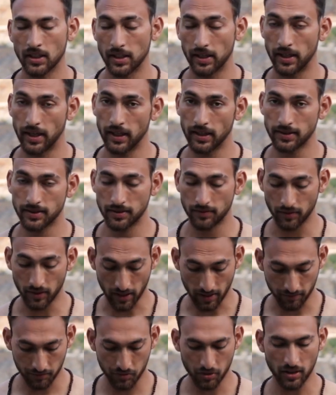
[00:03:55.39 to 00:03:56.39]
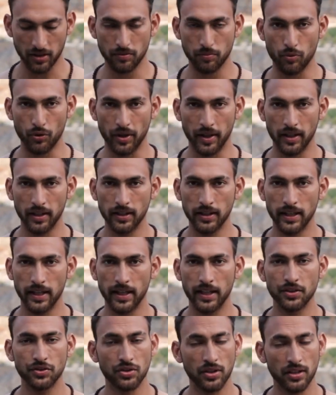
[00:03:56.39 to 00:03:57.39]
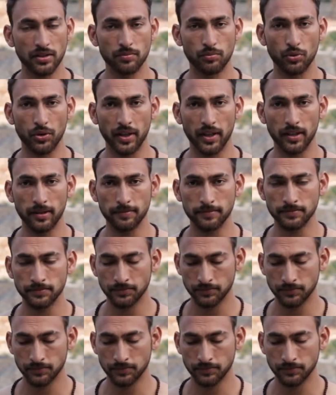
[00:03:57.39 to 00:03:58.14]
Next, we have chest breathing. In chest breathing,